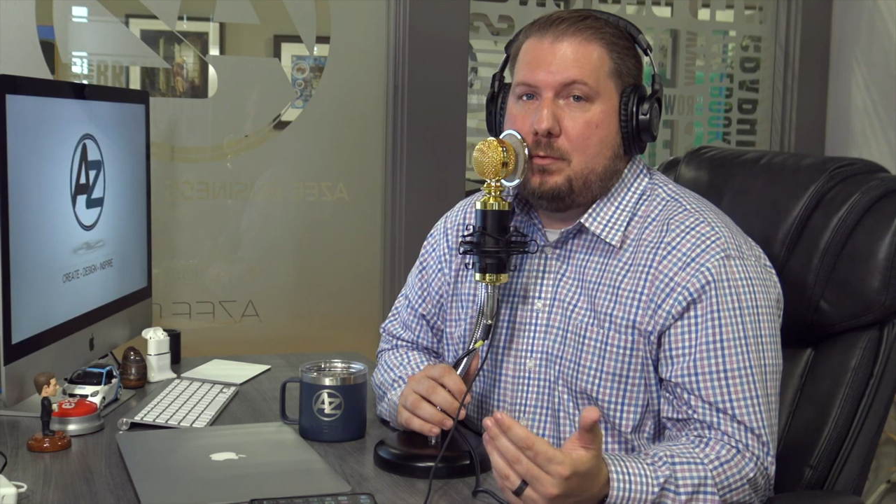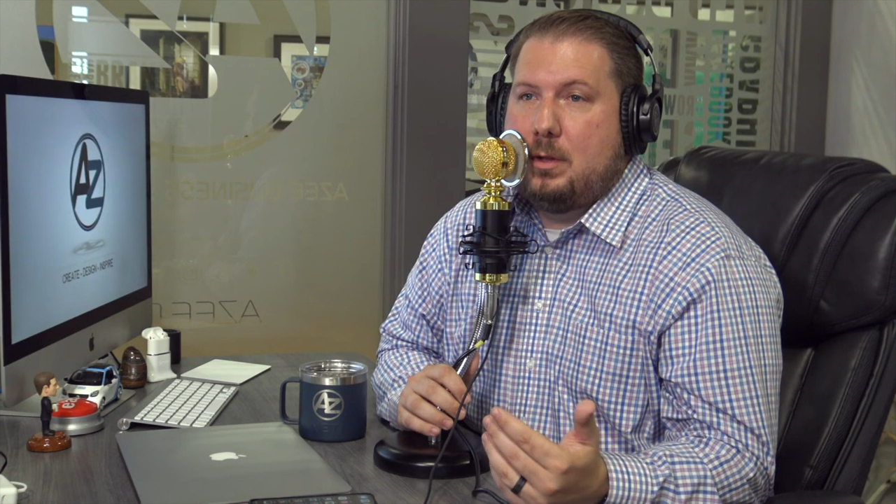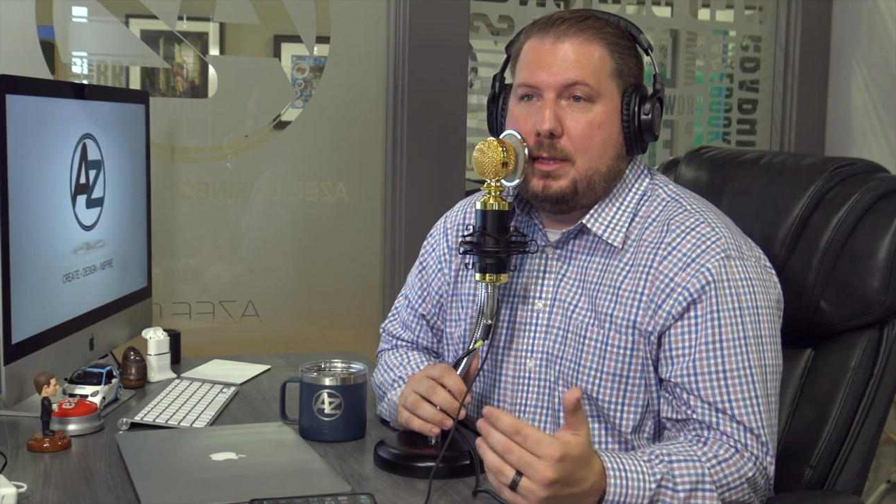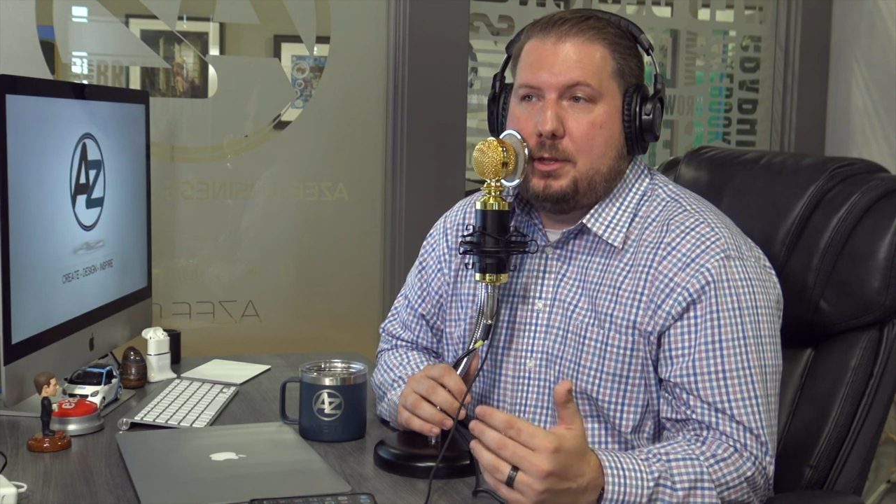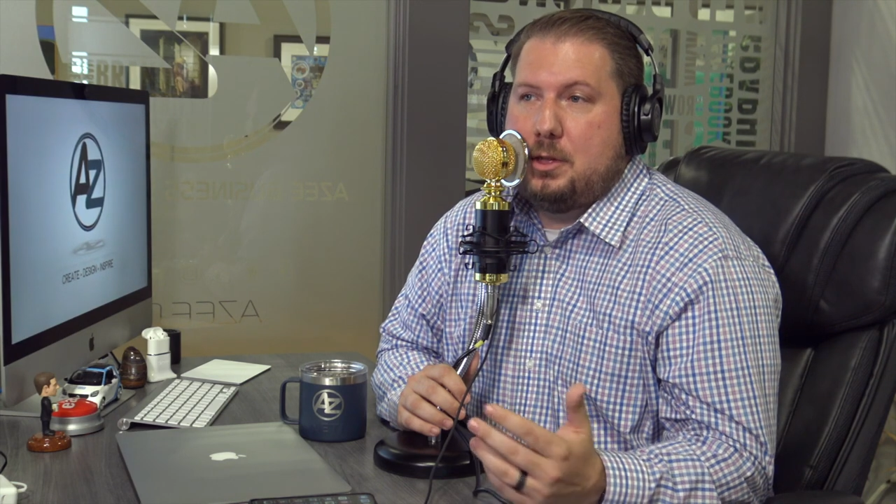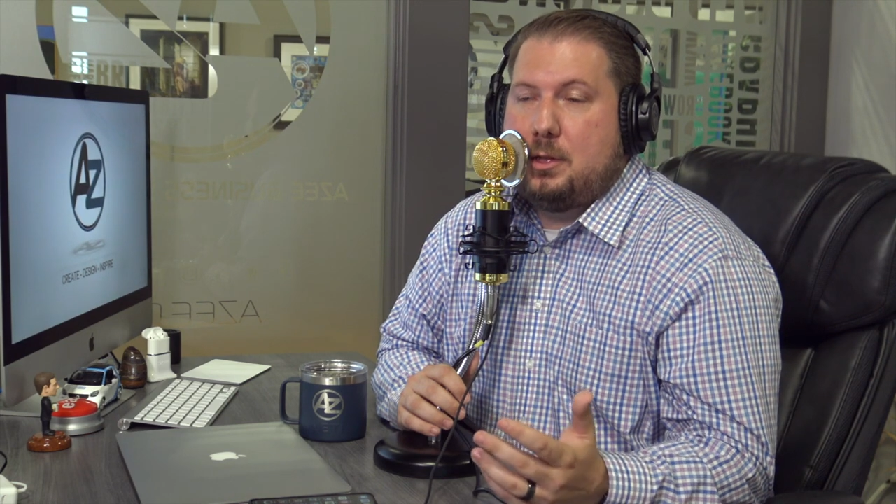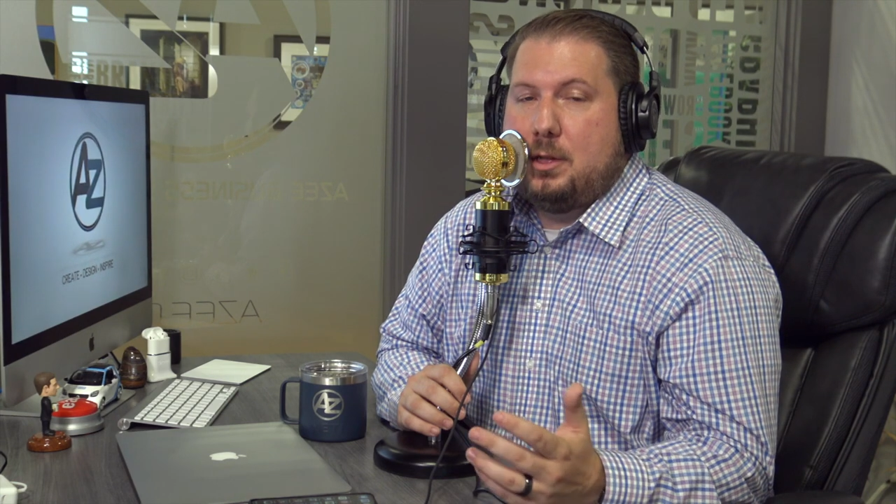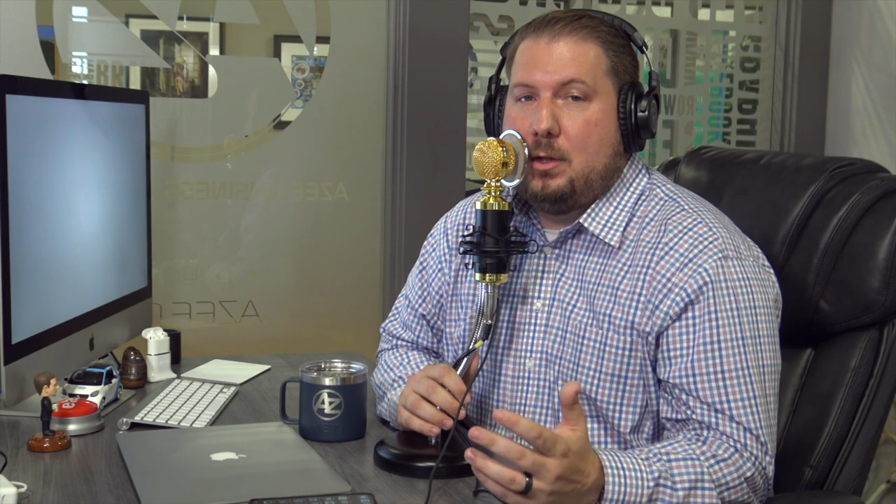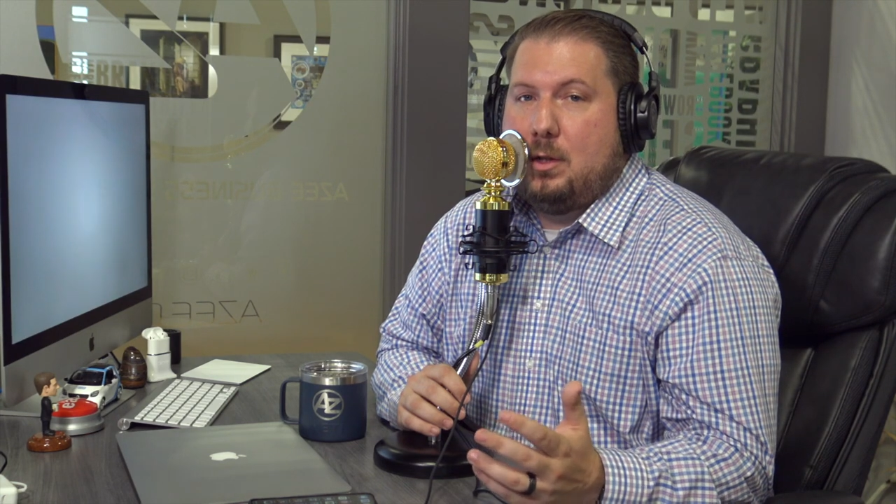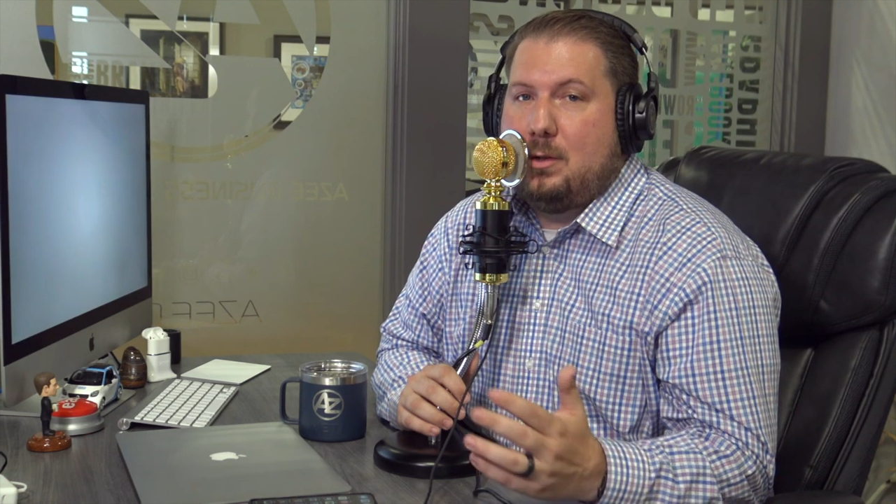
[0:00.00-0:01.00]
really just
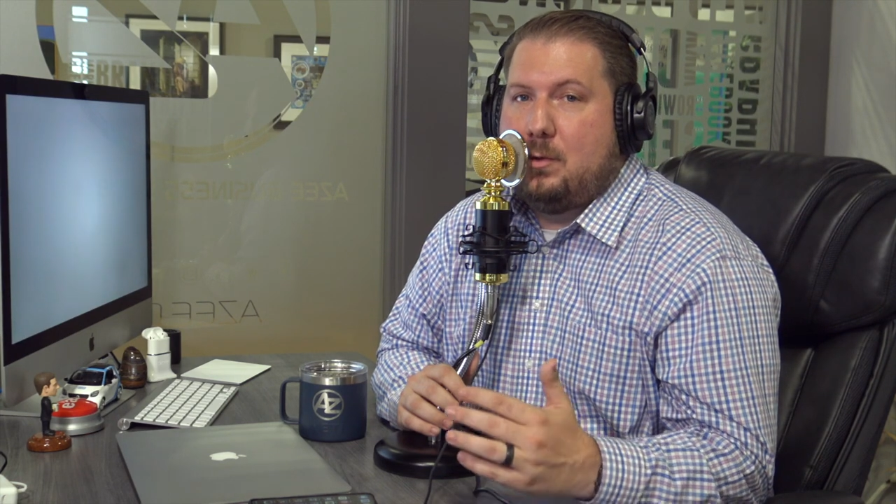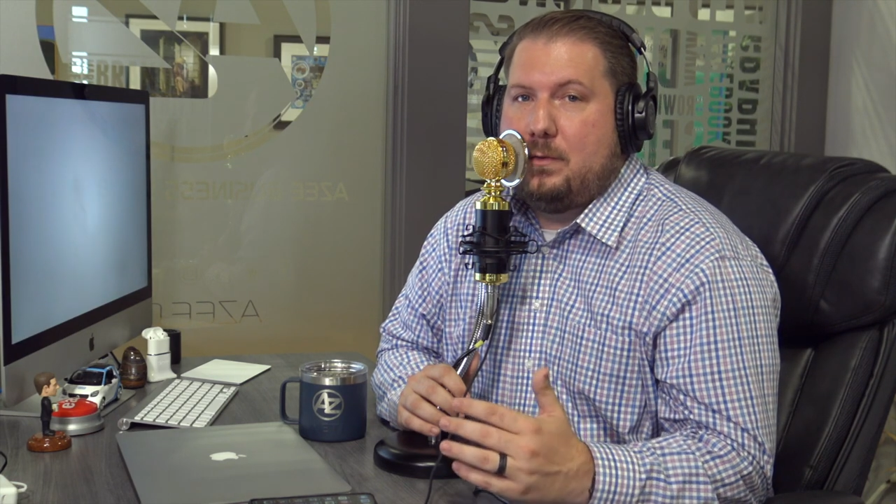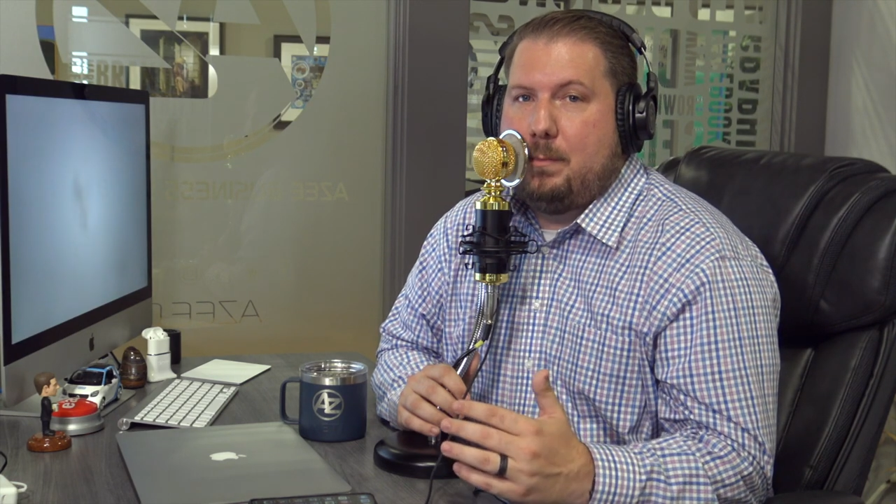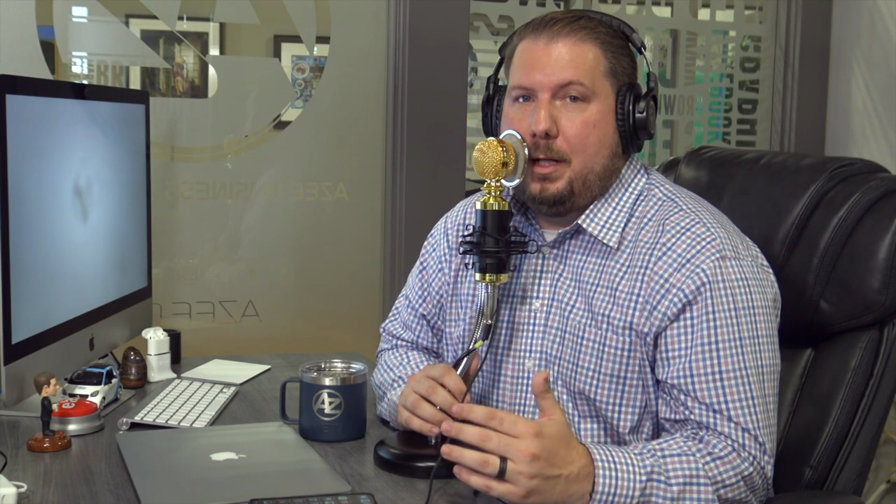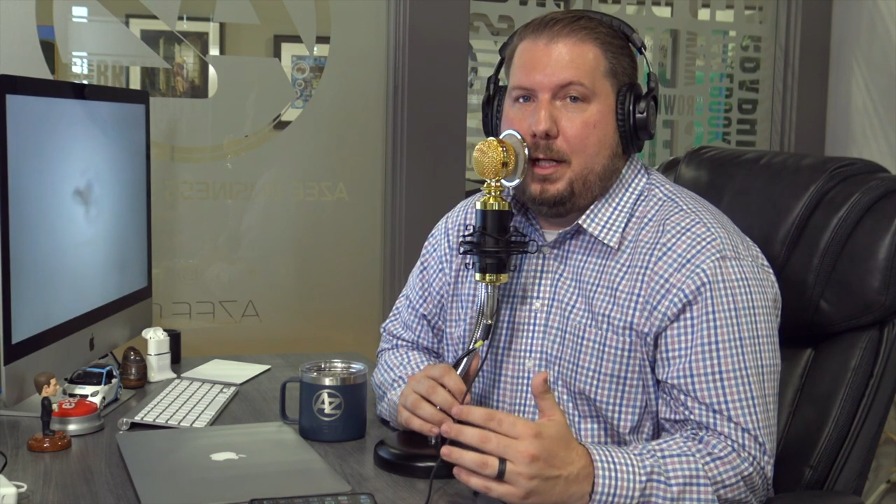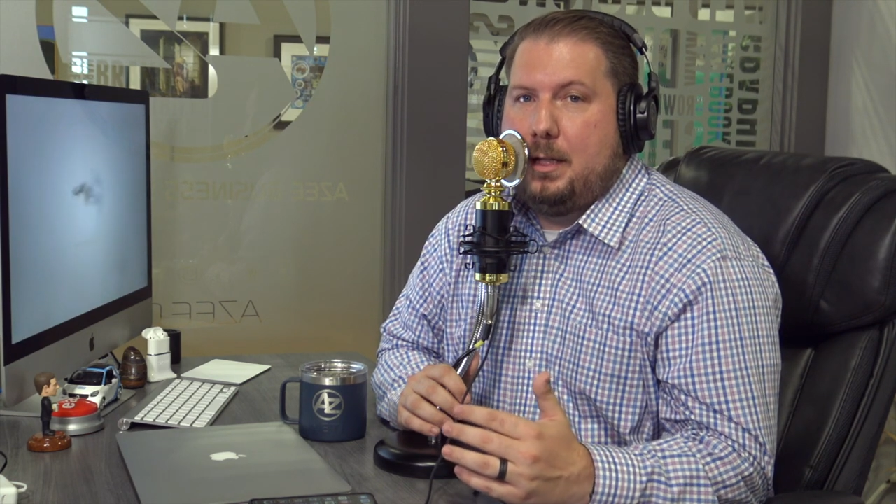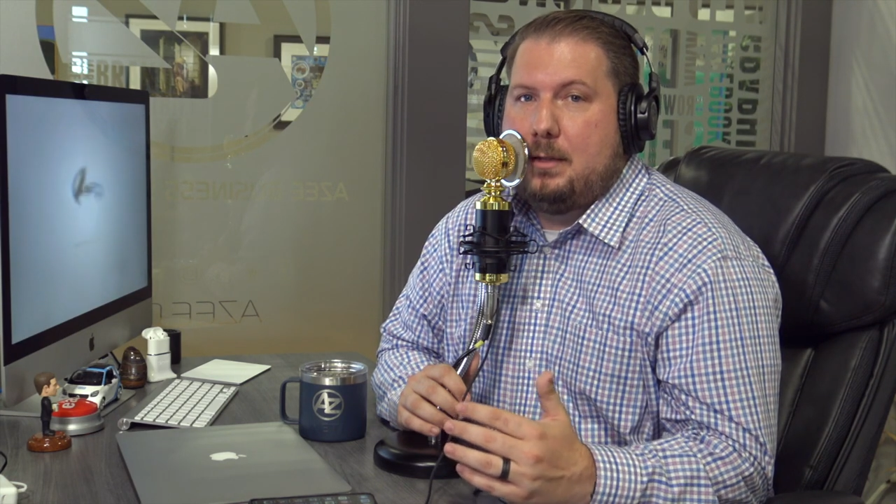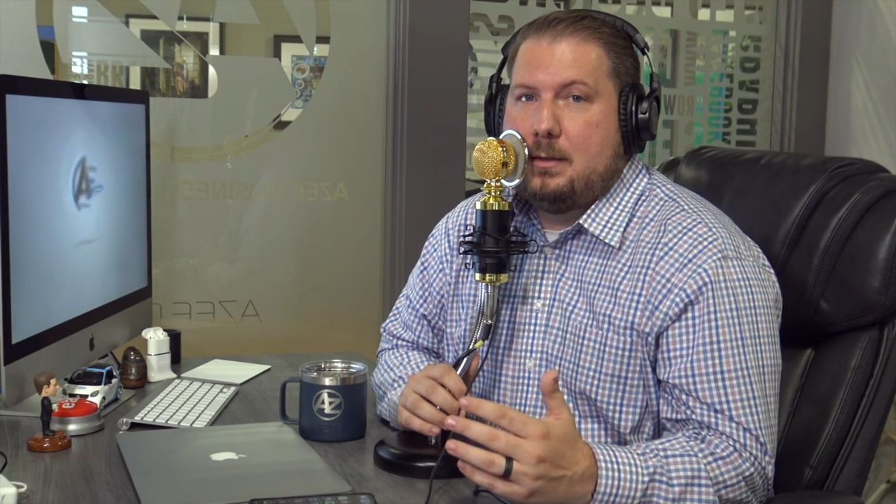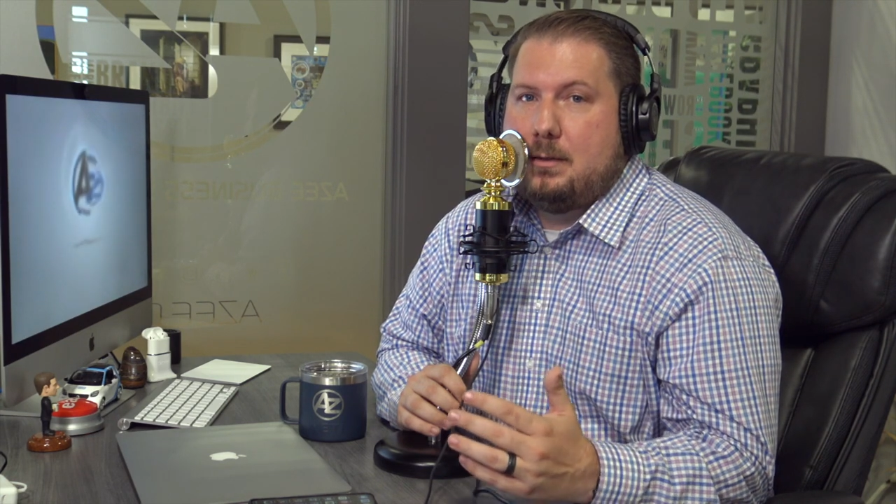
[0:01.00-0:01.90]
an overpaid